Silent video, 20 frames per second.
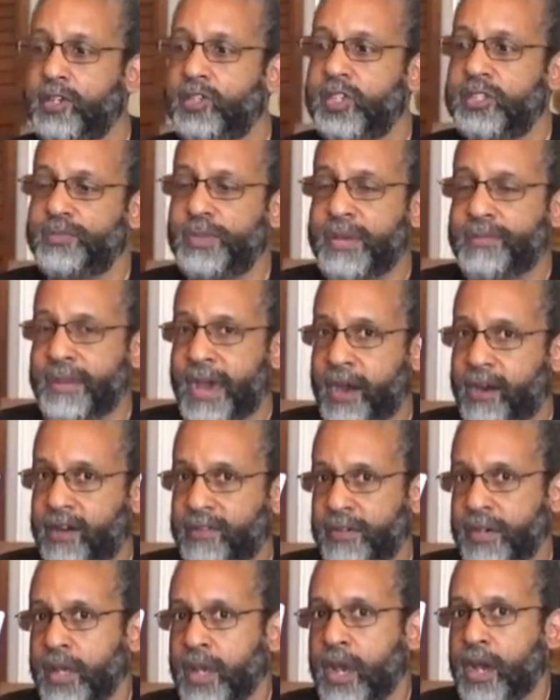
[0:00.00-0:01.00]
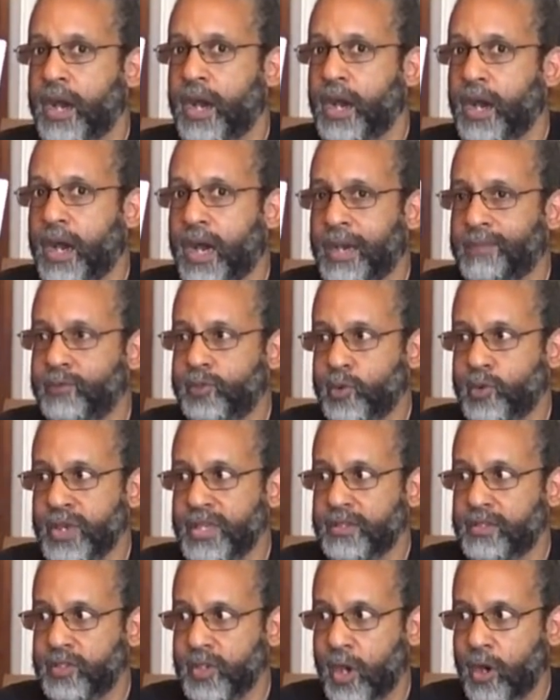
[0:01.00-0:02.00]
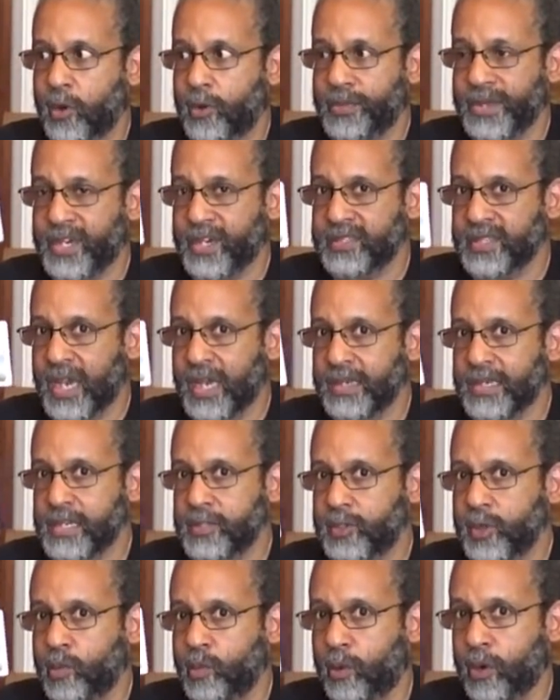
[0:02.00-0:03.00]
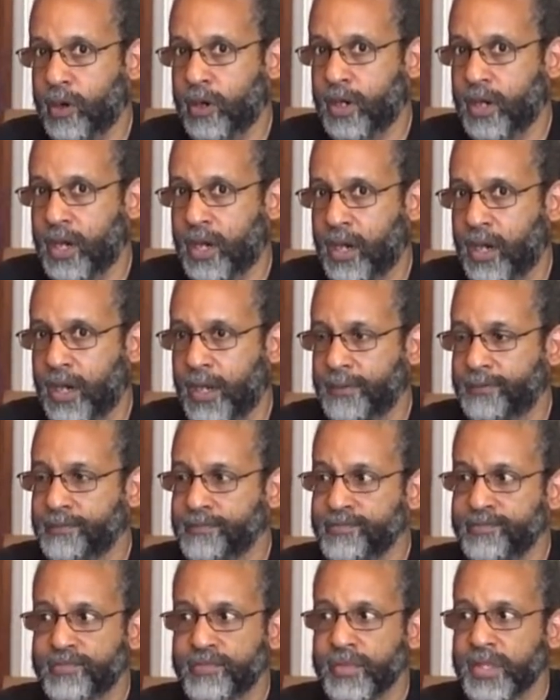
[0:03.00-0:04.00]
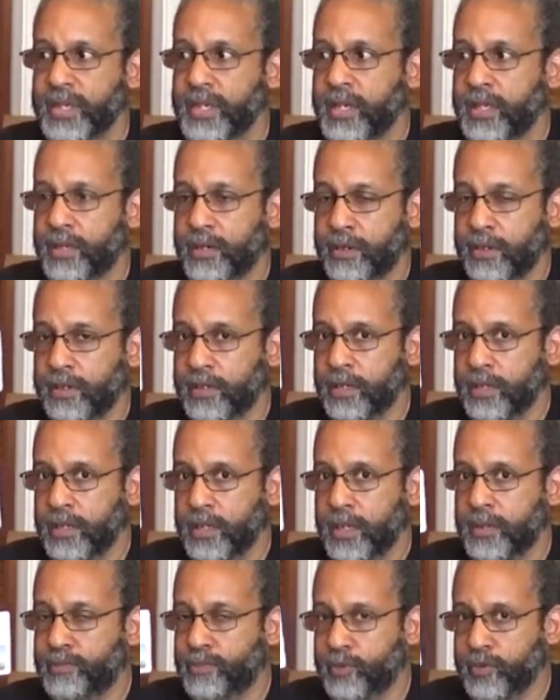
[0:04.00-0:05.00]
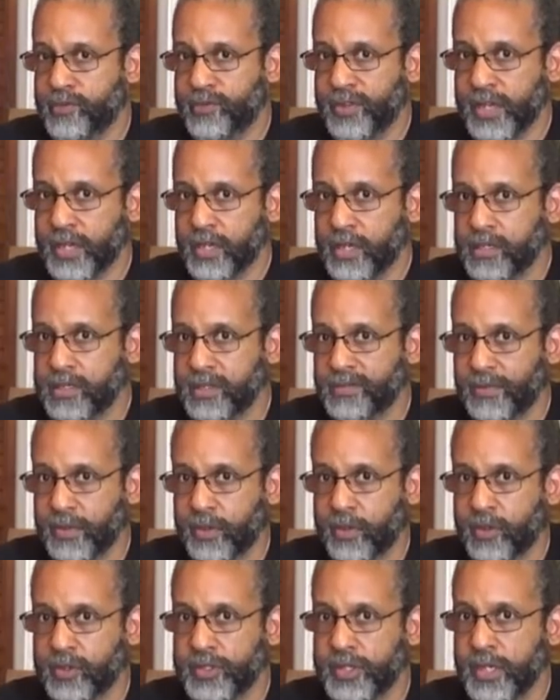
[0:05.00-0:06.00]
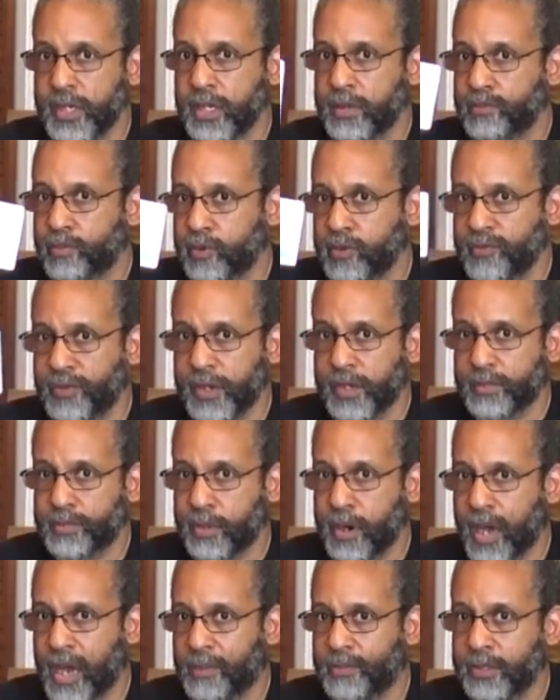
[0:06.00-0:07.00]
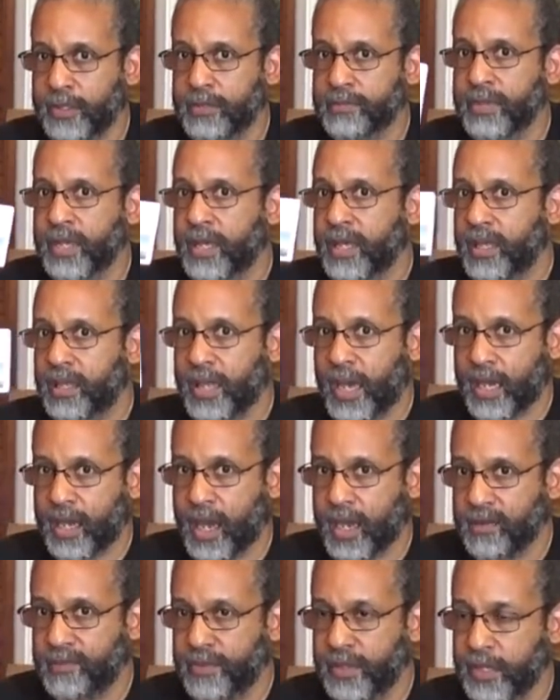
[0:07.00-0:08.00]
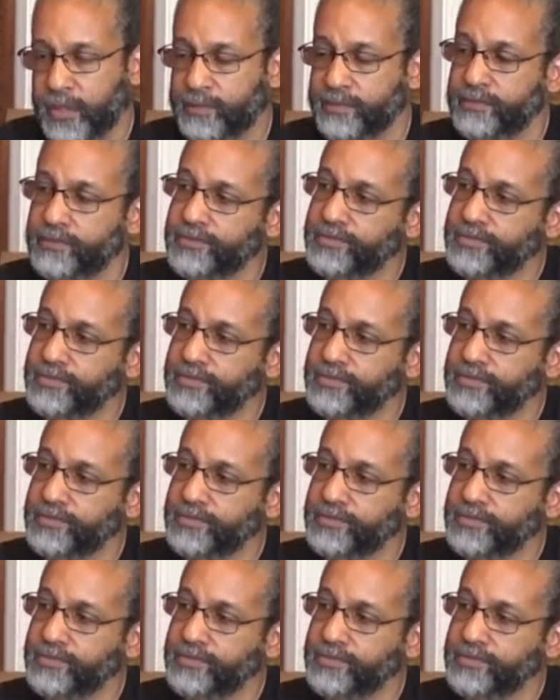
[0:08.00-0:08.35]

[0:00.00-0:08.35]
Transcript: could just be a matter of I'm doing so because I need to work on either improving a difficulty, improving a problem, that kind of thing.